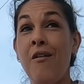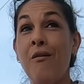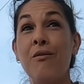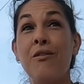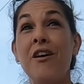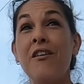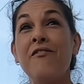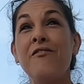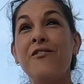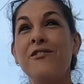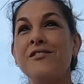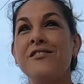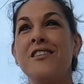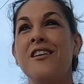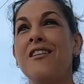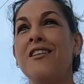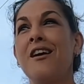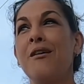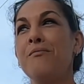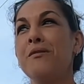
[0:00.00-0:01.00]
When I first
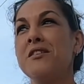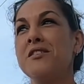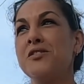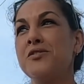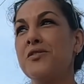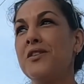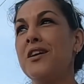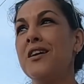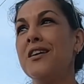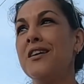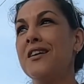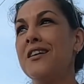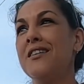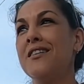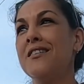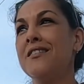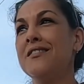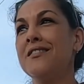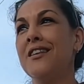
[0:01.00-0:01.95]
started coming to Sri Lanka,